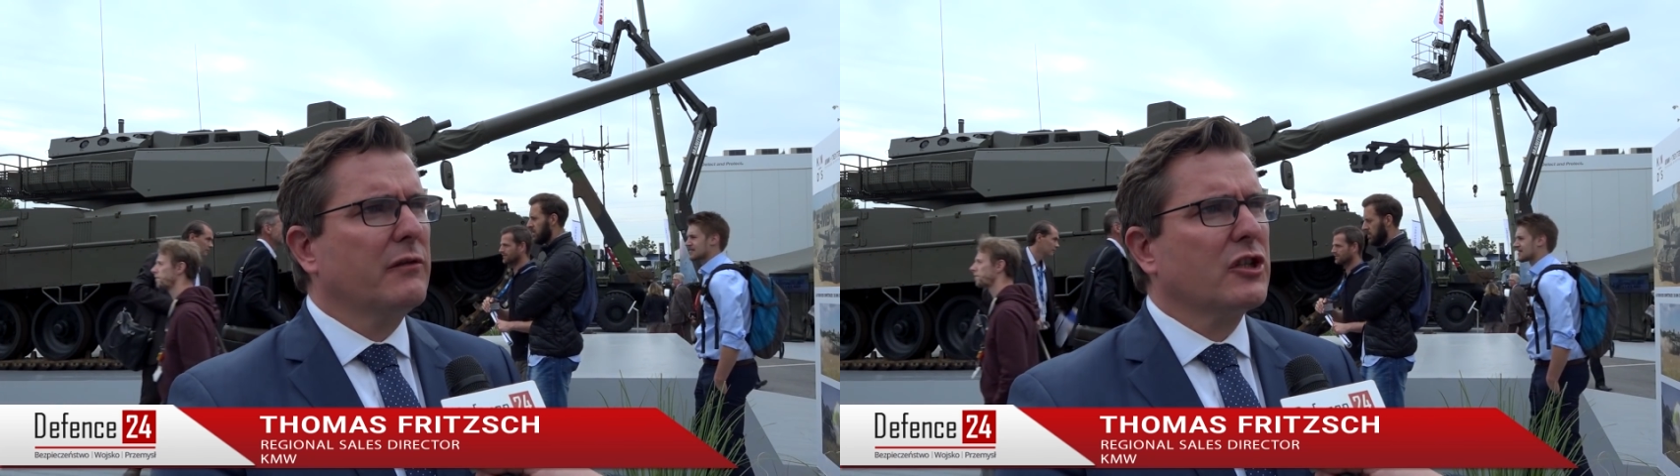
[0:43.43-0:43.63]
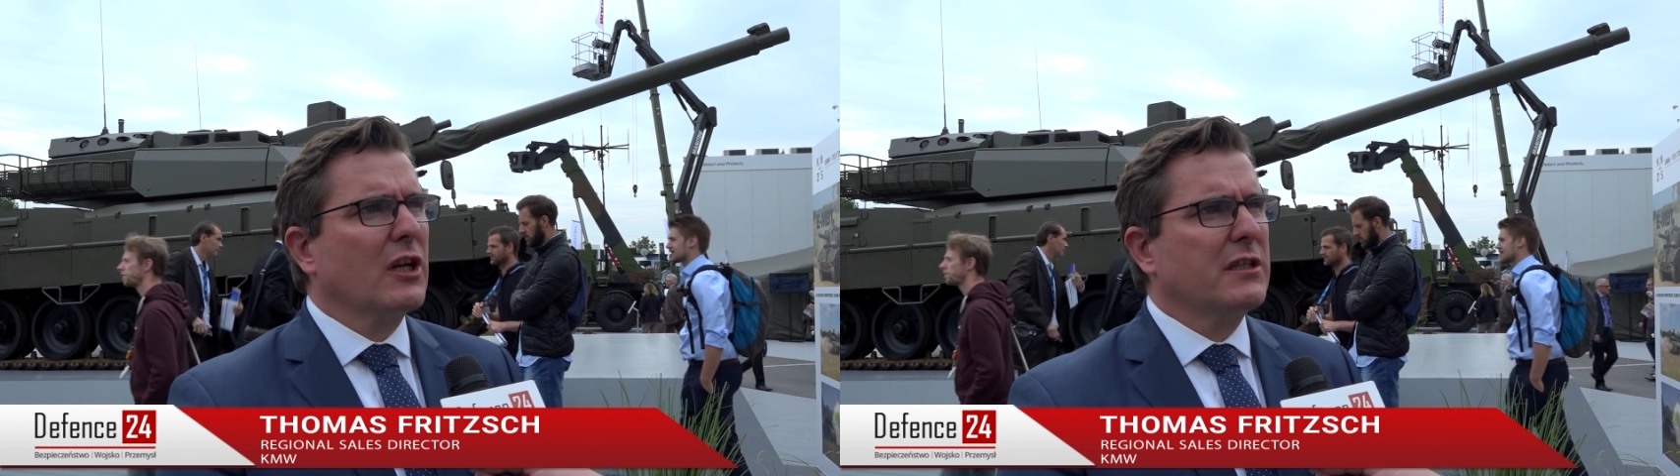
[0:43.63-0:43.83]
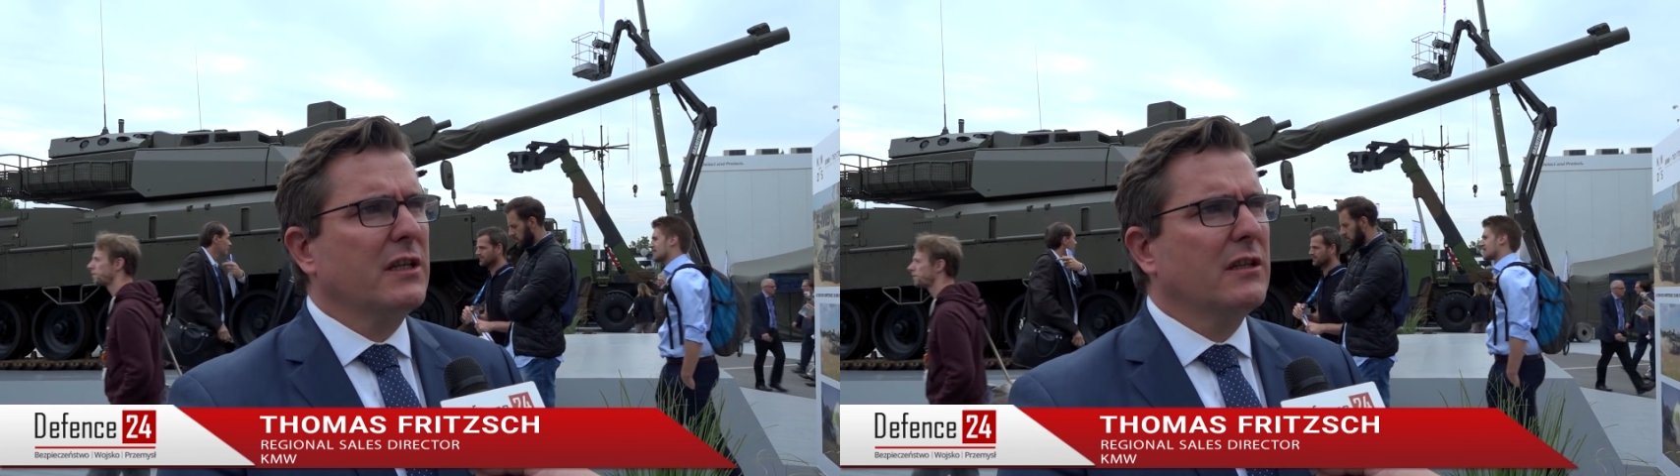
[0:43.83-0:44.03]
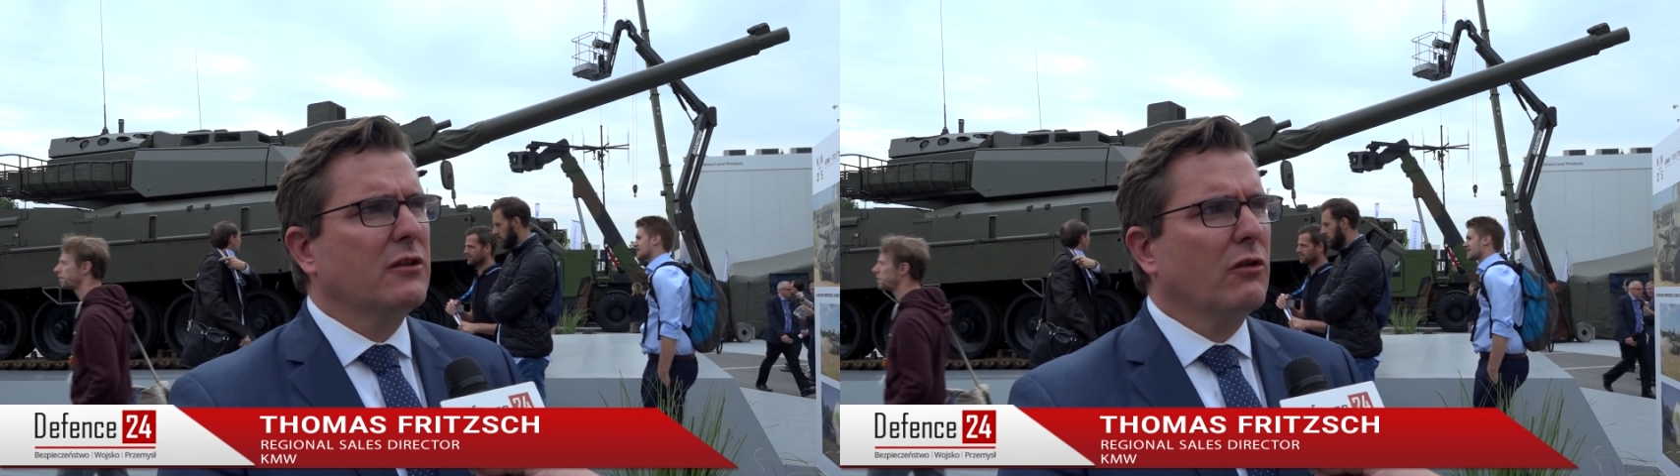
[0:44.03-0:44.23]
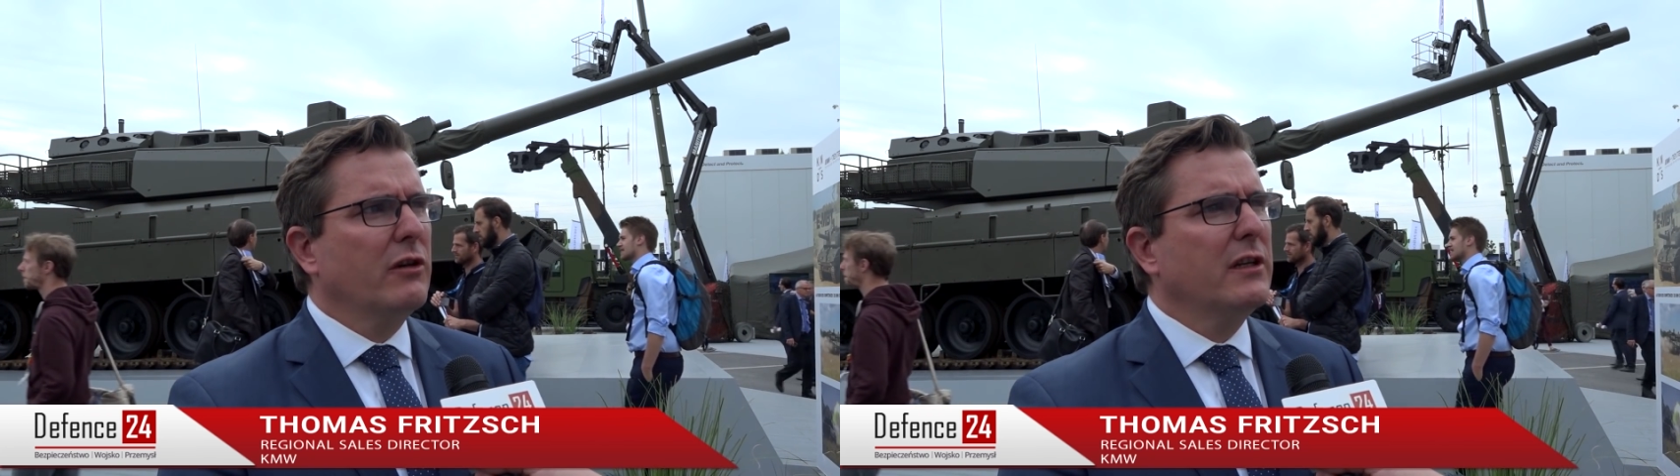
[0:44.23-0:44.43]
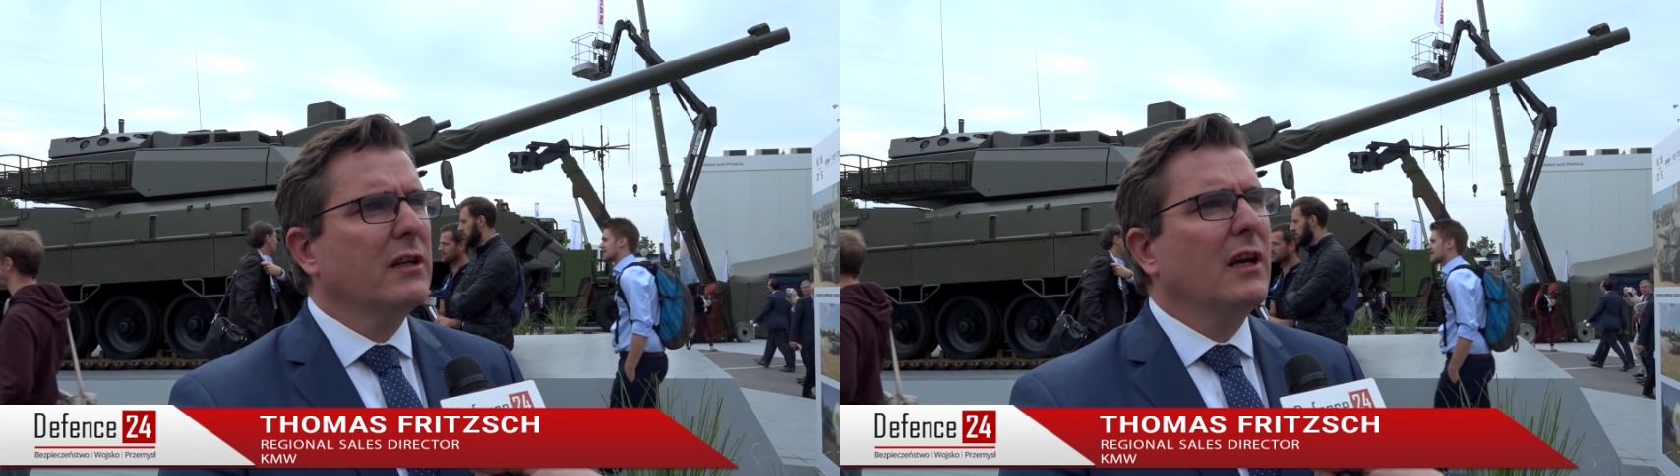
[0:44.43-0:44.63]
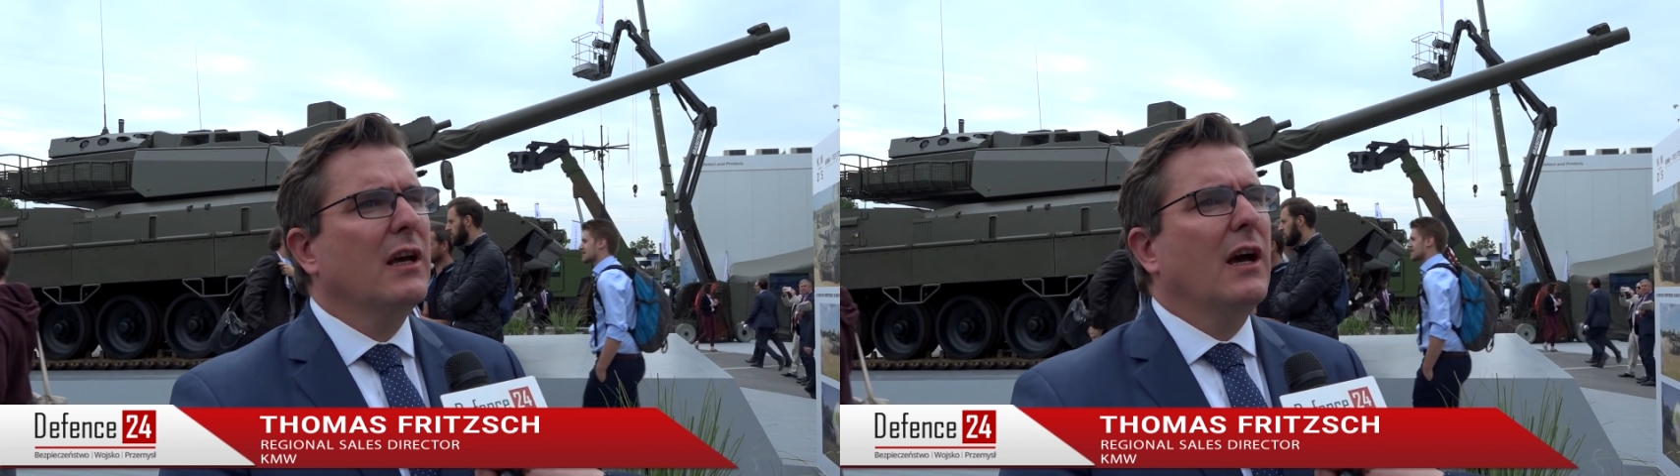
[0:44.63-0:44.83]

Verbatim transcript: of the chassis and the turret,